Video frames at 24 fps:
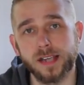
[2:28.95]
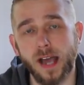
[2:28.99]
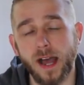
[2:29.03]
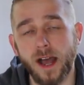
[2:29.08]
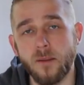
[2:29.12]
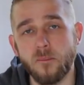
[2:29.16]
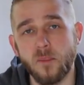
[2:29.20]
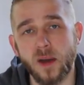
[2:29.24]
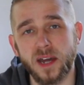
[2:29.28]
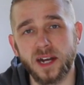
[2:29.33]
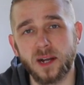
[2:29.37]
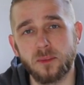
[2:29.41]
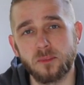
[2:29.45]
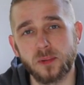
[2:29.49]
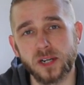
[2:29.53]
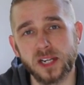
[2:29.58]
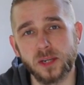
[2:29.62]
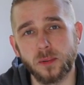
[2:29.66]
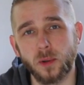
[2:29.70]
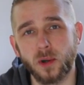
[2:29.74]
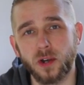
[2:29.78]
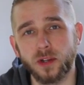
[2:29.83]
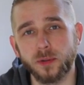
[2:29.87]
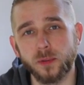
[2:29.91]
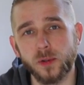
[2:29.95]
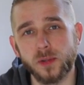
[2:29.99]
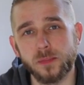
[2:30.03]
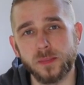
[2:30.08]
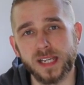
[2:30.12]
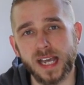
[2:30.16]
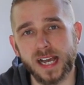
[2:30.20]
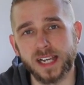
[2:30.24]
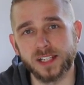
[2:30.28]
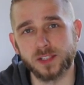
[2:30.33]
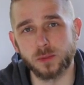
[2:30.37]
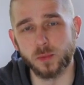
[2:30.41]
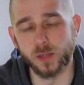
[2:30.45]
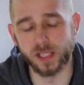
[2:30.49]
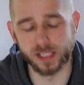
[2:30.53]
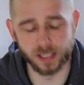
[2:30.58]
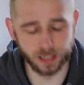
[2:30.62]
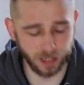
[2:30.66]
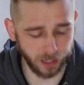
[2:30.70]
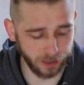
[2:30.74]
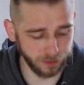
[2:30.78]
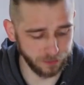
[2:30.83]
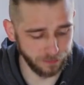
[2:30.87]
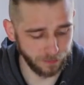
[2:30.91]
and I'll bring you along with me as we
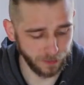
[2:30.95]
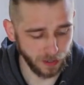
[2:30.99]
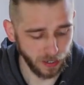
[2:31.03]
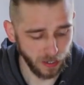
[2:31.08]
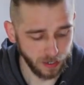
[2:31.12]
go.